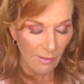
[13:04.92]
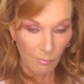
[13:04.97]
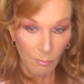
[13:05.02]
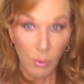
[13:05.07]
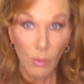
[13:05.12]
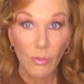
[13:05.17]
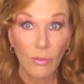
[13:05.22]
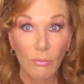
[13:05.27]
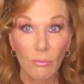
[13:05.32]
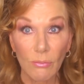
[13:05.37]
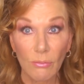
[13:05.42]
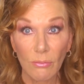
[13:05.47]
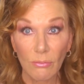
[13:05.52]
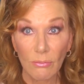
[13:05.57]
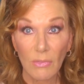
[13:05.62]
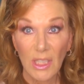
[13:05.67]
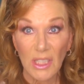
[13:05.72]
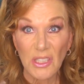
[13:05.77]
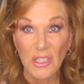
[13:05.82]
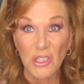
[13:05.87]
of put
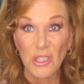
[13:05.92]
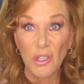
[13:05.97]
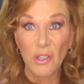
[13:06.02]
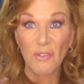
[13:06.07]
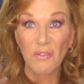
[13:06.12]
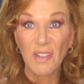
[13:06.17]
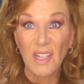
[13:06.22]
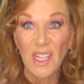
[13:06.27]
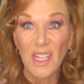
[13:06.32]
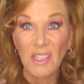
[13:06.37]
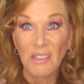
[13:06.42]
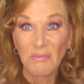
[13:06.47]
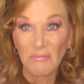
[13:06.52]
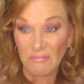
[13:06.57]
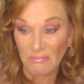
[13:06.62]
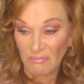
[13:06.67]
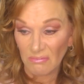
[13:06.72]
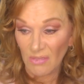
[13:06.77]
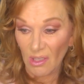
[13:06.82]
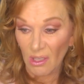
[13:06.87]
his serviette
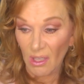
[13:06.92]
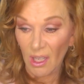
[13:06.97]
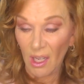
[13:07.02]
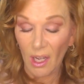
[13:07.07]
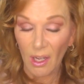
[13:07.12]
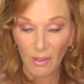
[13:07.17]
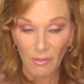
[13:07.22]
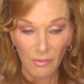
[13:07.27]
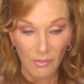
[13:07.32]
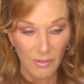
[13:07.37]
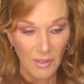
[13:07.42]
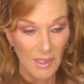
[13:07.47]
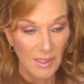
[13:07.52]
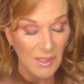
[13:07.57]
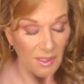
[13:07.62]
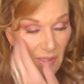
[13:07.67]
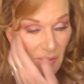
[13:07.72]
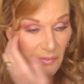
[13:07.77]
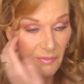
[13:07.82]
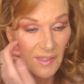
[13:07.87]
over
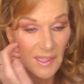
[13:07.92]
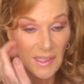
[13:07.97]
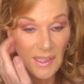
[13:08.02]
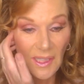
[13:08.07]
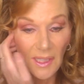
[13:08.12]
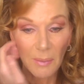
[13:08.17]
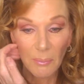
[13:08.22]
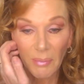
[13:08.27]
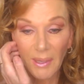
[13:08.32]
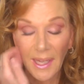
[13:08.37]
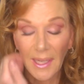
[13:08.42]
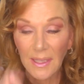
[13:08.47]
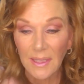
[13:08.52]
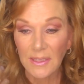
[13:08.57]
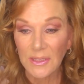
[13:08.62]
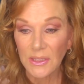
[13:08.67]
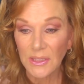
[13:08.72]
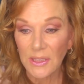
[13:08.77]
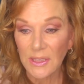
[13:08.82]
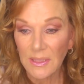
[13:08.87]
his offending
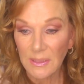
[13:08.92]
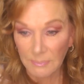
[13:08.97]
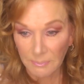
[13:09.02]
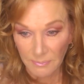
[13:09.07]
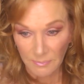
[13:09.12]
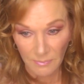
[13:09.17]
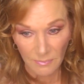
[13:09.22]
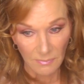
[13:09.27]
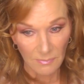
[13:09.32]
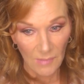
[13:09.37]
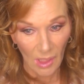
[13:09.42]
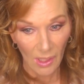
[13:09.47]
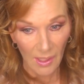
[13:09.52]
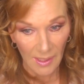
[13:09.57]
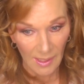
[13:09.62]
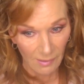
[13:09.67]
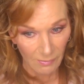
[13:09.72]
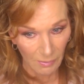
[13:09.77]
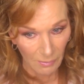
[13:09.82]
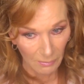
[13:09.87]
package, and I
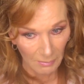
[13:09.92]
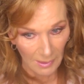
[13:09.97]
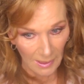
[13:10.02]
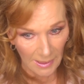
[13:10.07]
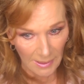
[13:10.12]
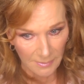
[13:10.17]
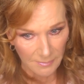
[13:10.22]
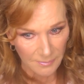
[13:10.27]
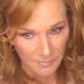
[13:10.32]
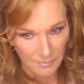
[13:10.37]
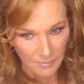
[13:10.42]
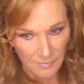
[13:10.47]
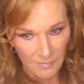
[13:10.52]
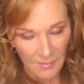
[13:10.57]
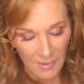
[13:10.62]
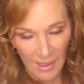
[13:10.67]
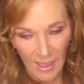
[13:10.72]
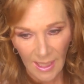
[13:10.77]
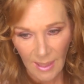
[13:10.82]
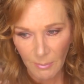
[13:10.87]
never really
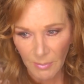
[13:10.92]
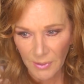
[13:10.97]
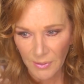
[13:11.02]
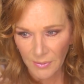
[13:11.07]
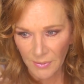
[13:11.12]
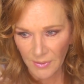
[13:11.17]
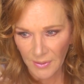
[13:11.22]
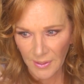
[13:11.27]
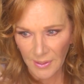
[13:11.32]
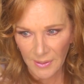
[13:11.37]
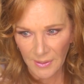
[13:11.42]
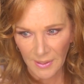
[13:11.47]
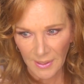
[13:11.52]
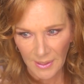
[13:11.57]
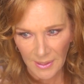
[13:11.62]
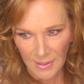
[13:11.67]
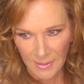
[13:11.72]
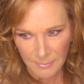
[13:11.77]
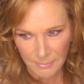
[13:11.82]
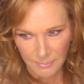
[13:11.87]
came at
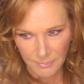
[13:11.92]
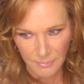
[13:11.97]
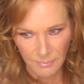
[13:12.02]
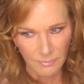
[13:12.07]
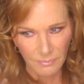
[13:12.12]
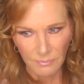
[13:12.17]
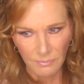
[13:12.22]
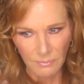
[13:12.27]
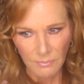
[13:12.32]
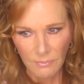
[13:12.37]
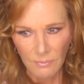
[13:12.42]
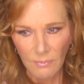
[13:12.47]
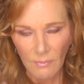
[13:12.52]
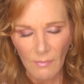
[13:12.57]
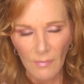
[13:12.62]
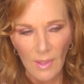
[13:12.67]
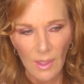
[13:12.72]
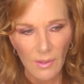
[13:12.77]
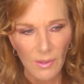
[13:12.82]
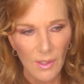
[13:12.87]
the
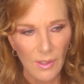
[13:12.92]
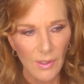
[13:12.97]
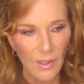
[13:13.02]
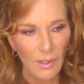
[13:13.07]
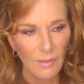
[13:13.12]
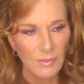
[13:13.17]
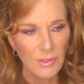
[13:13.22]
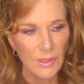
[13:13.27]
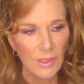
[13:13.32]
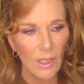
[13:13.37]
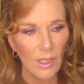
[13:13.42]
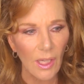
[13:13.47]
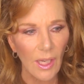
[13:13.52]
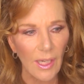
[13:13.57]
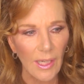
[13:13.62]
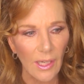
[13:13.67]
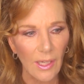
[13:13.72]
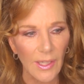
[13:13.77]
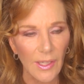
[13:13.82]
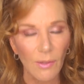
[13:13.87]
Dover Soul. I
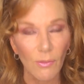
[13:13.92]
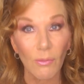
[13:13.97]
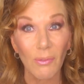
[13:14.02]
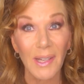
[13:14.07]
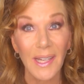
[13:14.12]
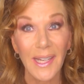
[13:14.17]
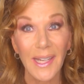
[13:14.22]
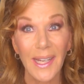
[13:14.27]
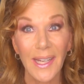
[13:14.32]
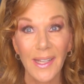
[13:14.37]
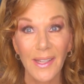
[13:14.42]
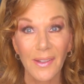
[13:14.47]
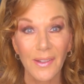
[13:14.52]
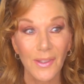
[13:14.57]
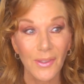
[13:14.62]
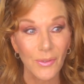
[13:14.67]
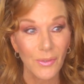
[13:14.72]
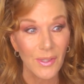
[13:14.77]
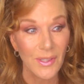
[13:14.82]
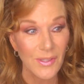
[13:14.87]
kind of ran out of the
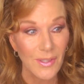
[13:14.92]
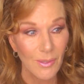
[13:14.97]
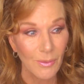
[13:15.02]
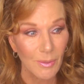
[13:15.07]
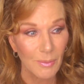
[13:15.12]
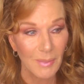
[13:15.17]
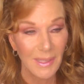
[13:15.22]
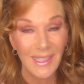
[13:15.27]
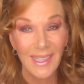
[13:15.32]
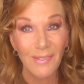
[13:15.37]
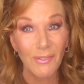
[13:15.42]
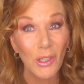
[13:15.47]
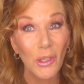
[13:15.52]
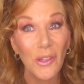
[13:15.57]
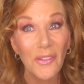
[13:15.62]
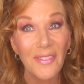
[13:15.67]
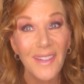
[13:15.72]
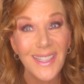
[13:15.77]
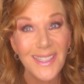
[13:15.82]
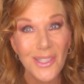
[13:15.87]
dressing room and never
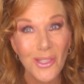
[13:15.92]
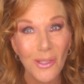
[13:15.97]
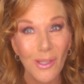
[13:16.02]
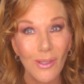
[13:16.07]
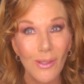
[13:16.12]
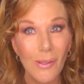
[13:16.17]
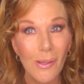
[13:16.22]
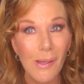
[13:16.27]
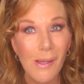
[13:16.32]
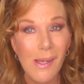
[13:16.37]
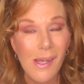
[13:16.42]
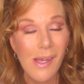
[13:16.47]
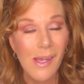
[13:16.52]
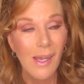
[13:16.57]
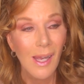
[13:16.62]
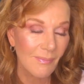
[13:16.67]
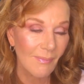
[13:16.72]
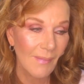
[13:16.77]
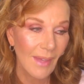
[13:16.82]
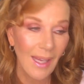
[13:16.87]
got that song.
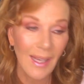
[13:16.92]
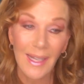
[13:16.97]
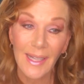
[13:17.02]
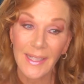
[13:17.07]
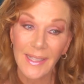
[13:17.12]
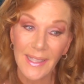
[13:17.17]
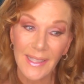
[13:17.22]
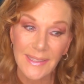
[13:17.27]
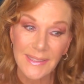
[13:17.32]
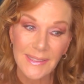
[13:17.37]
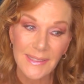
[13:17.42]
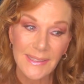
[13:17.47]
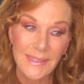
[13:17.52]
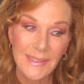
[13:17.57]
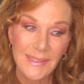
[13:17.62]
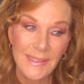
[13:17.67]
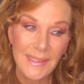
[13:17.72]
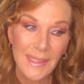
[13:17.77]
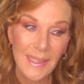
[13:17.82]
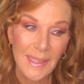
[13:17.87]
Oh yes,
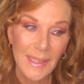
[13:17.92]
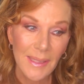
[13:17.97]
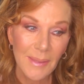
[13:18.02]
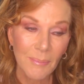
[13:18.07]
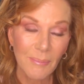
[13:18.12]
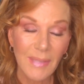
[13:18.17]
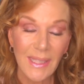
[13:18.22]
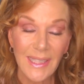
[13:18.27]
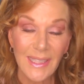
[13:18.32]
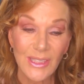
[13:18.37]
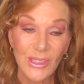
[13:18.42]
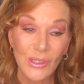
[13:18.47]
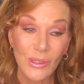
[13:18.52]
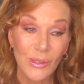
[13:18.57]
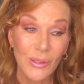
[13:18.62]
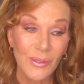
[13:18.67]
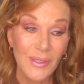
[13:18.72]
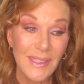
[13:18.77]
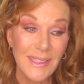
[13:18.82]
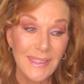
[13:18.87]
Mickey
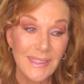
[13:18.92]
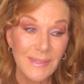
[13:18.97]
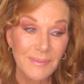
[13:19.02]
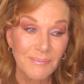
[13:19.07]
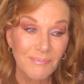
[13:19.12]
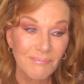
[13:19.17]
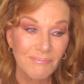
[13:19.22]
stories.